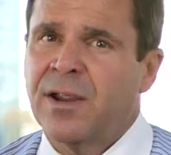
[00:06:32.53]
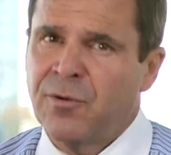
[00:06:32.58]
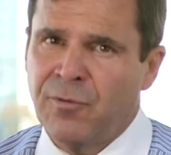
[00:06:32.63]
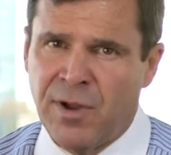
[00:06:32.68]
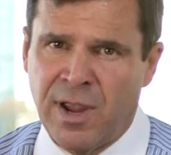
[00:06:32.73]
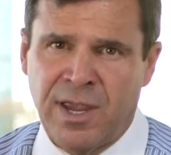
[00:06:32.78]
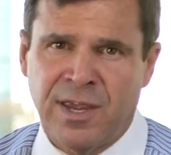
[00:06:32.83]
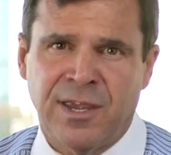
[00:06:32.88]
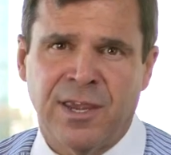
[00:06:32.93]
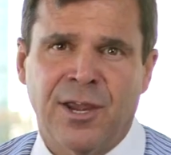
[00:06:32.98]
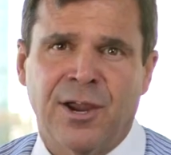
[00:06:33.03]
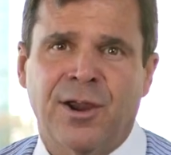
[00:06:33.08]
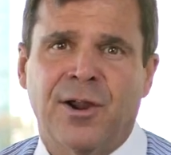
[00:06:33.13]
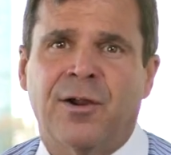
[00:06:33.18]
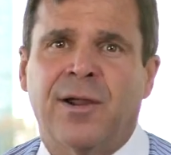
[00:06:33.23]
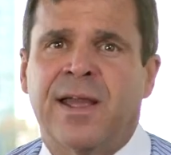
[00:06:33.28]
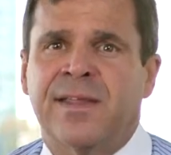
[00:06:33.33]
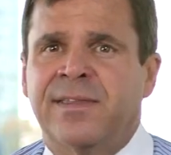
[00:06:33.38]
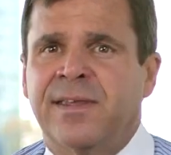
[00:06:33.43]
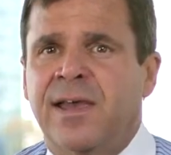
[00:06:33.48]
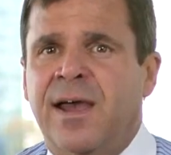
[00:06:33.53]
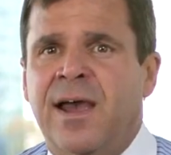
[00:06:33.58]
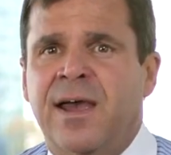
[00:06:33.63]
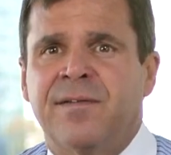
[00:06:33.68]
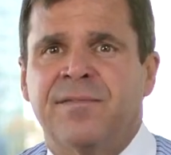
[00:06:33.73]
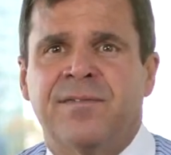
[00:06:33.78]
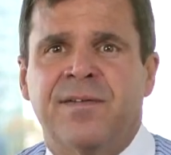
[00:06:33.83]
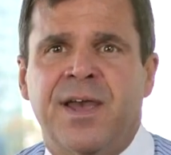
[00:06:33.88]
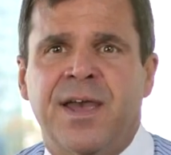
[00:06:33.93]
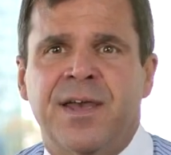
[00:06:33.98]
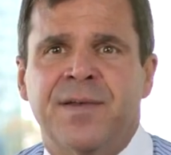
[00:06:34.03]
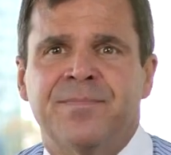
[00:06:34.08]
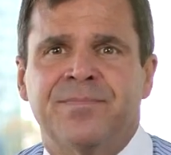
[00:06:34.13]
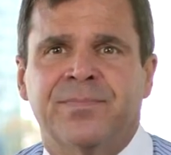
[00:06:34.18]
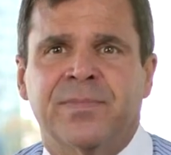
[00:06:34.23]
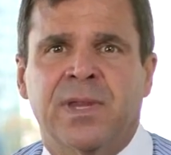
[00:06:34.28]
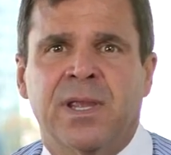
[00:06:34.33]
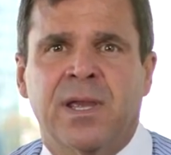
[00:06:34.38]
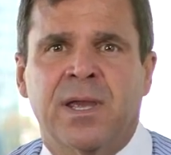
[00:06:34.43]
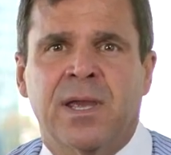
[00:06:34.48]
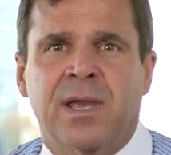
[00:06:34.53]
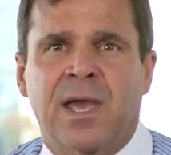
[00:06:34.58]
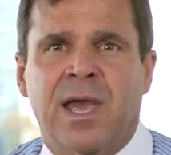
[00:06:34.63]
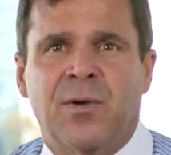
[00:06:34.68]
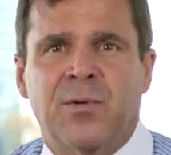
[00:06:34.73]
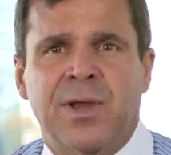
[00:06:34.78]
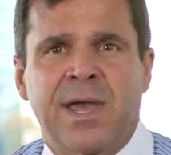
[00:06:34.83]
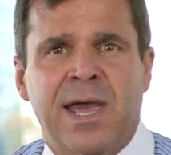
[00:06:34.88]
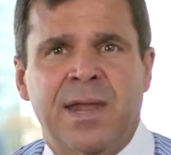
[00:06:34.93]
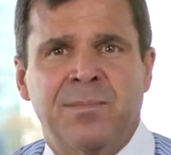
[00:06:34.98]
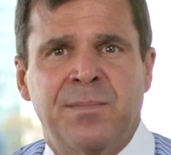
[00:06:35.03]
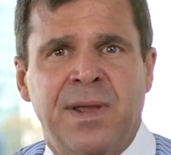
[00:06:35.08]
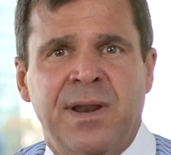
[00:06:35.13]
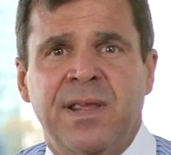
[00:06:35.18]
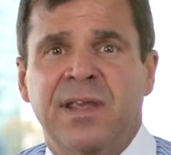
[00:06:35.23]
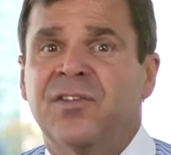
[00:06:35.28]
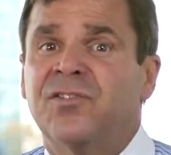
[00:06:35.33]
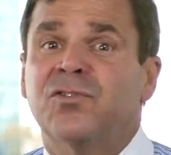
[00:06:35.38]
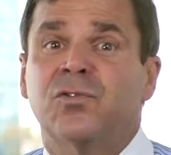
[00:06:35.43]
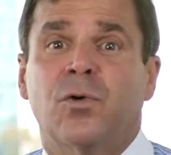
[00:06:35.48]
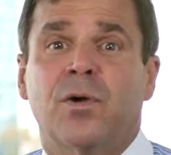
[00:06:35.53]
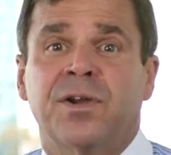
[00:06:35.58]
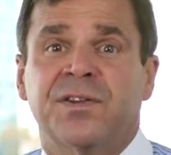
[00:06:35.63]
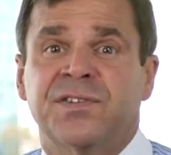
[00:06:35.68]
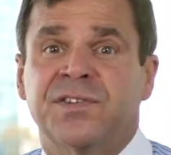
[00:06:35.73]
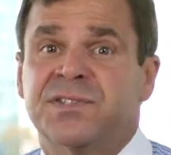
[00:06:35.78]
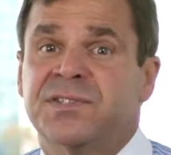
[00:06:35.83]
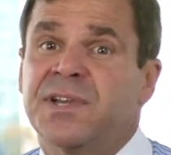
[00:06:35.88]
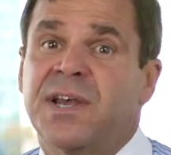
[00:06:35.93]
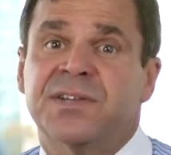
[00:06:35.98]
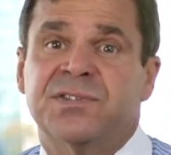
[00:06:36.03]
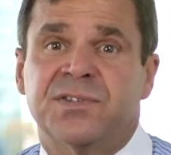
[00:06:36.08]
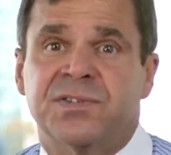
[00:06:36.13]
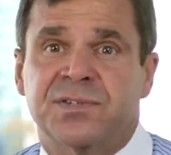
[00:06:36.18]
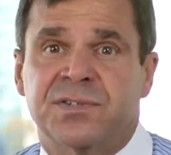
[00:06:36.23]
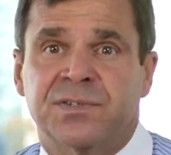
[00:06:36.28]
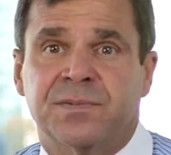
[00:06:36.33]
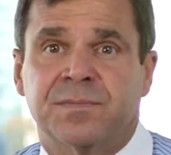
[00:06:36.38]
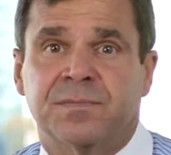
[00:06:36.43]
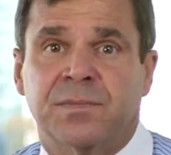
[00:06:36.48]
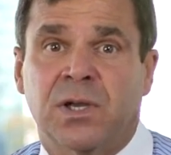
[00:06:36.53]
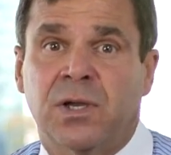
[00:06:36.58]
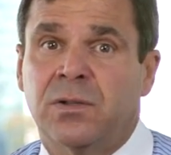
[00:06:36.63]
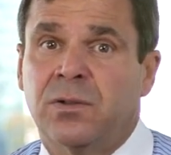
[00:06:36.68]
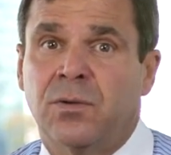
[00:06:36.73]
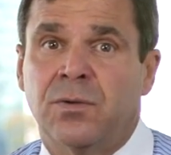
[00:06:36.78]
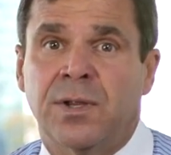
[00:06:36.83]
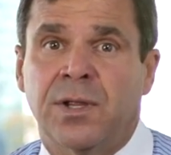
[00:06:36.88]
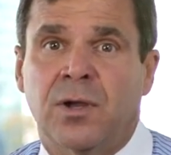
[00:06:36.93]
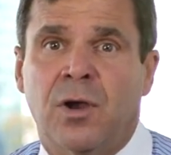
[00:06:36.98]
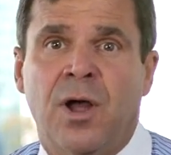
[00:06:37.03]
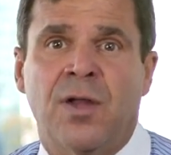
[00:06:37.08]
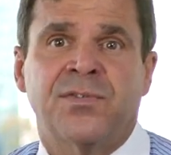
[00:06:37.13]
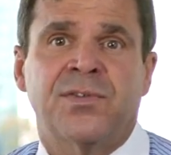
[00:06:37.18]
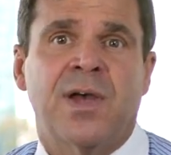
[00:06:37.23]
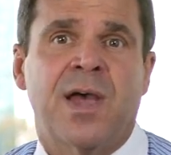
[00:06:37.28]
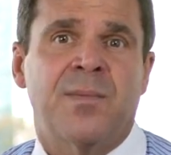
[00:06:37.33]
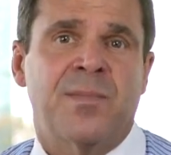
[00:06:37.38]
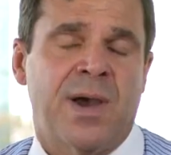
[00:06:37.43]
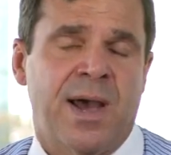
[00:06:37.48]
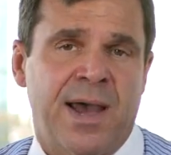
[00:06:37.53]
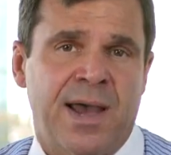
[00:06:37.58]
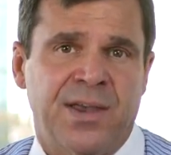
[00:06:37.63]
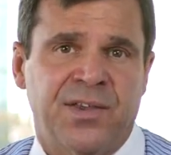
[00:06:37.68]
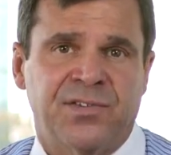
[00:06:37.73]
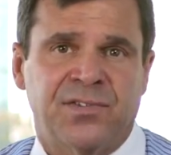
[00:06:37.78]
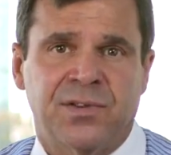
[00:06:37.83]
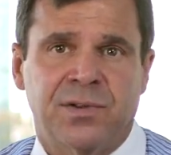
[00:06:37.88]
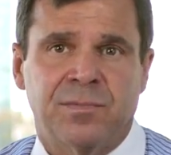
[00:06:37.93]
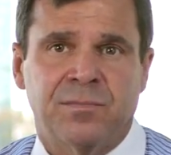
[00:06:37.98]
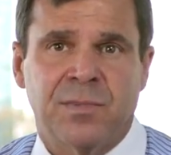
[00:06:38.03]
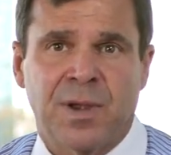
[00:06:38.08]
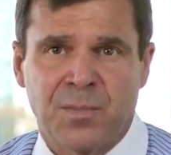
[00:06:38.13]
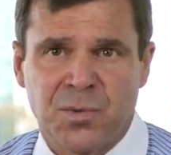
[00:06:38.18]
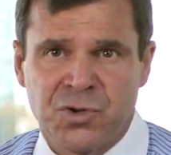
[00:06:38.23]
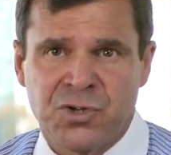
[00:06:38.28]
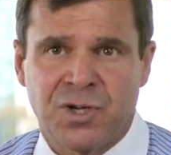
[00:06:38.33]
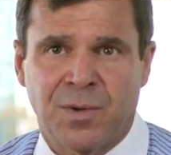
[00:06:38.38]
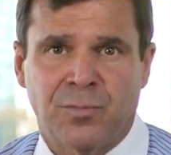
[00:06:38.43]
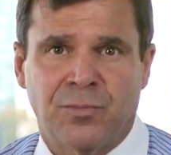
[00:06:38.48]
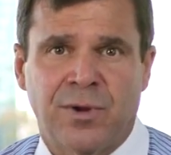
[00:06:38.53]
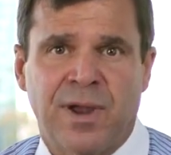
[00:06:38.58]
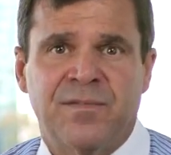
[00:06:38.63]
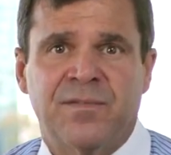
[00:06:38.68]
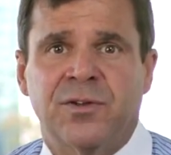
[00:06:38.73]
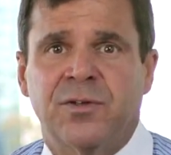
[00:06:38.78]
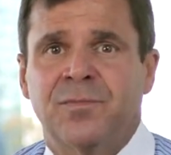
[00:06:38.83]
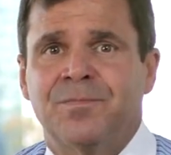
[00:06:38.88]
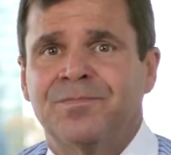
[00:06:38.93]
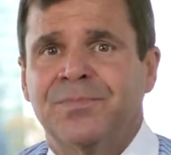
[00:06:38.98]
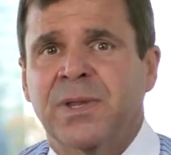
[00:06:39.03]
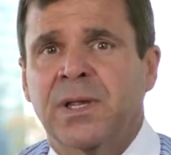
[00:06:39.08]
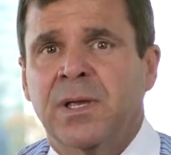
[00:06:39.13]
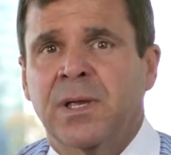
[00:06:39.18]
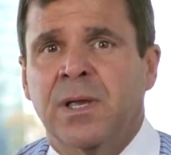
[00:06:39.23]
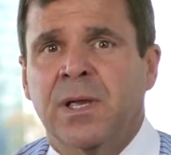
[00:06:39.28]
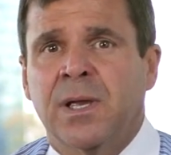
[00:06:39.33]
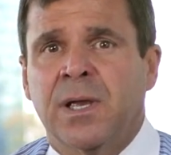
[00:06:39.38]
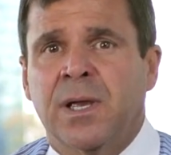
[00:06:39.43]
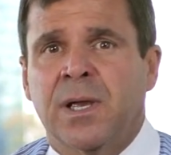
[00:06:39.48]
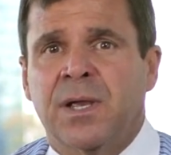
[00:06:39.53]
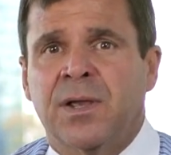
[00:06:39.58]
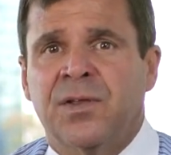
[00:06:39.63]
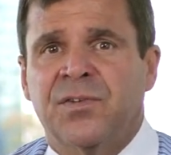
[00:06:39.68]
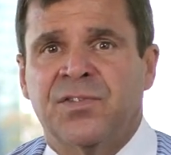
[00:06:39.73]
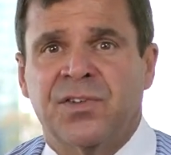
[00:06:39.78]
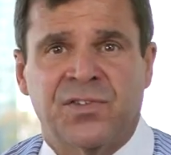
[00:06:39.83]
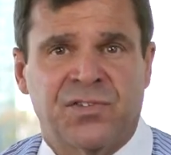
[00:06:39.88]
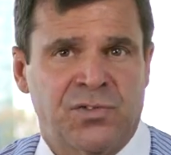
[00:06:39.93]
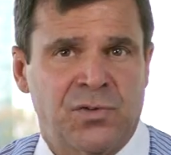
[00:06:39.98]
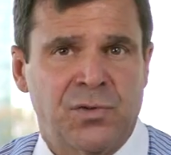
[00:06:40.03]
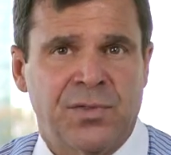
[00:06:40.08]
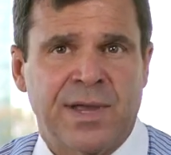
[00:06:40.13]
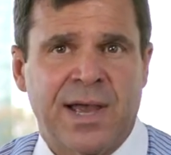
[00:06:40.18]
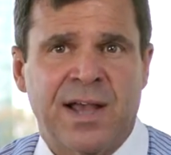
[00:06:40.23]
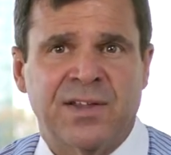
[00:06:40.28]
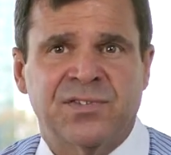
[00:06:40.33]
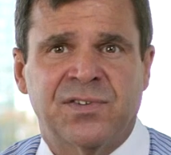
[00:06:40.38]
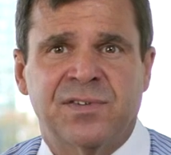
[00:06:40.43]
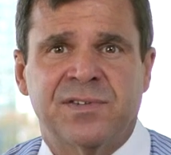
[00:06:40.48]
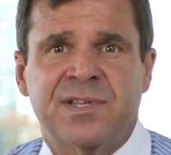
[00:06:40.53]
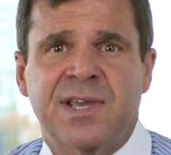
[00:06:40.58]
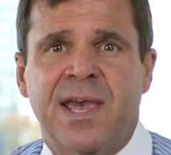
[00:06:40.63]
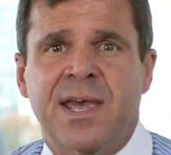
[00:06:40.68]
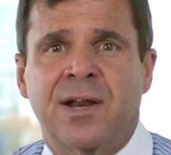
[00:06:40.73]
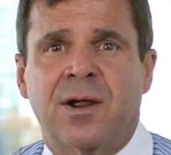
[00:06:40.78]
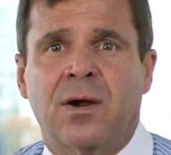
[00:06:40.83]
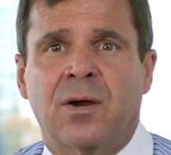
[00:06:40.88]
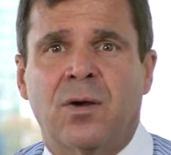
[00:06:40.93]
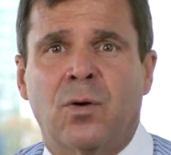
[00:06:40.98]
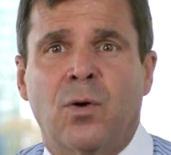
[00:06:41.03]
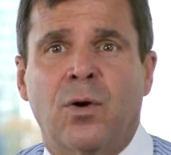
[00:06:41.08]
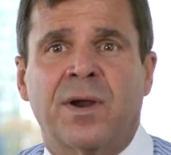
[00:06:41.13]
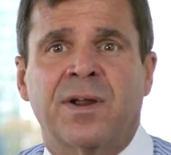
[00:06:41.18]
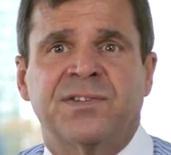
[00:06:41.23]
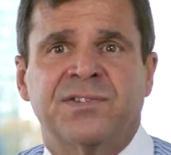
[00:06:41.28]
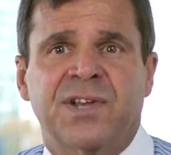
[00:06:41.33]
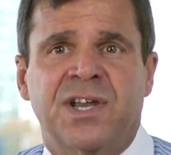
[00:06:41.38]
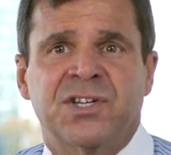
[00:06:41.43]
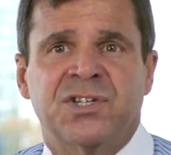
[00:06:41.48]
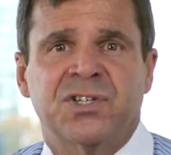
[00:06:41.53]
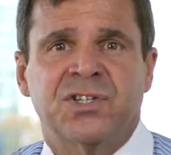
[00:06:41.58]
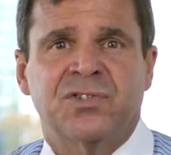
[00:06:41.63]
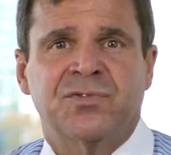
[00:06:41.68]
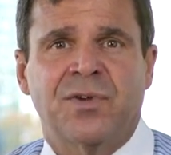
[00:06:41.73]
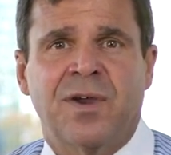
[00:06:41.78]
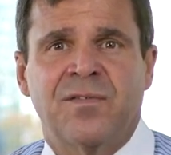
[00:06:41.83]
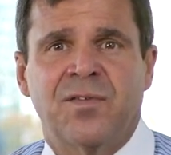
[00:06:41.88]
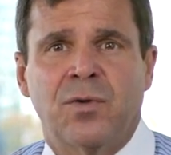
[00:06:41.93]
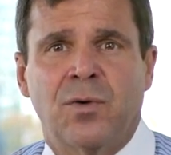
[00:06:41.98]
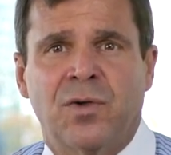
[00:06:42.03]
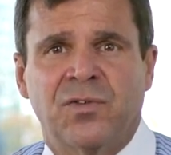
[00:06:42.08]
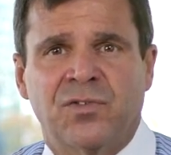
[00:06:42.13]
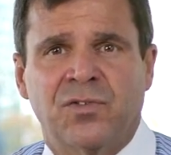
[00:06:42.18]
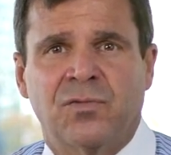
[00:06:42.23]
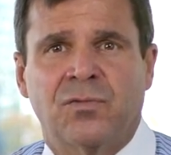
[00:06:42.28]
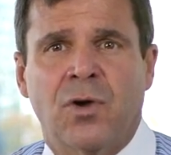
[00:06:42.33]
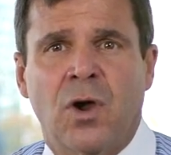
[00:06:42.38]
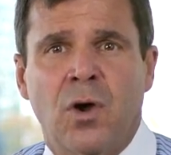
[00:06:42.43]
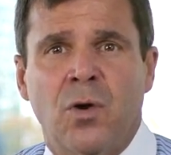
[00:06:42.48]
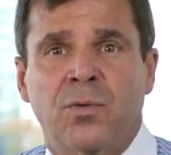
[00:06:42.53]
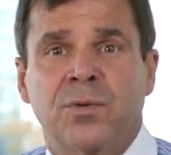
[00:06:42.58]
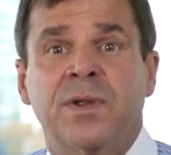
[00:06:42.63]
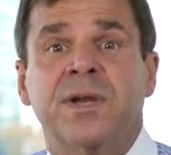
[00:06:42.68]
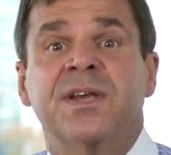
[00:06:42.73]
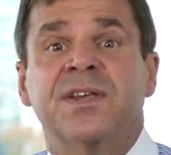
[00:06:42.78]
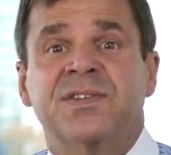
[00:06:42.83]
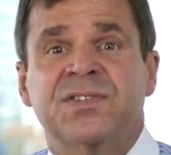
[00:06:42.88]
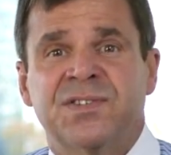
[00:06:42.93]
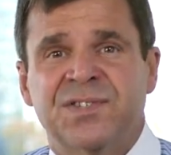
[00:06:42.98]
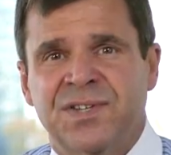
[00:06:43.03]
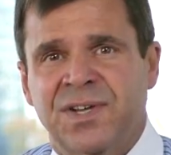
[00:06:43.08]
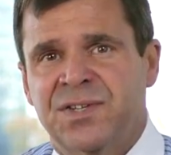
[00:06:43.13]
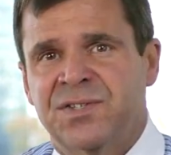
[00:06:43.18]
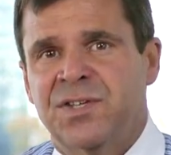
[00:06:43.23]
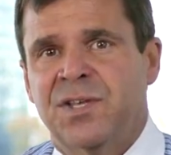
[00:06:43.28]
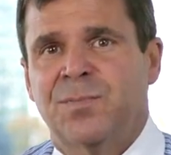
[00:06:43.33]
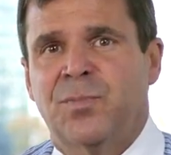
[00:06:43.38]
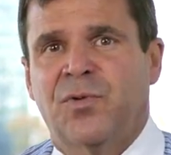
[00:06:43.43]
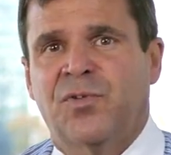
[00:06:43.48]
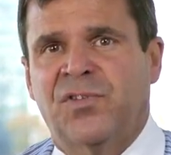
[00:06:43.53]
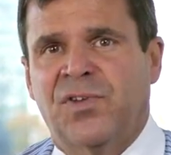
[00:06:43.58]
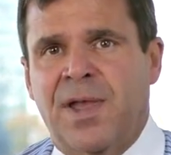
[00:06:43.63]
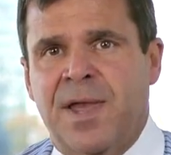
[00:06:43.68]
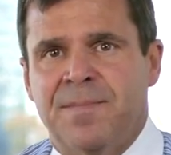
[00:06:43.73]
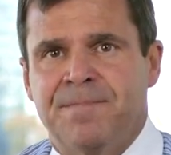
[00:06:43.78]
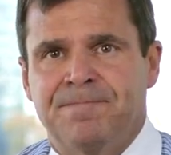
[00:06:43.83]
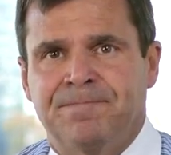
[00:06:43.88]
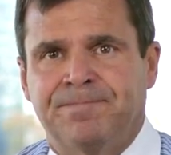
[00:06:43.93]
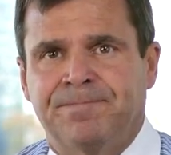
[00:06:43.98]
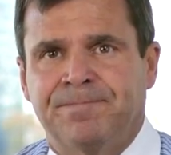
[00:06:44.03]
a great year at the IFA, and we had many historic successes, including all-time highs in membership revenue. Since 2010, our organization's revenue has grown 60%.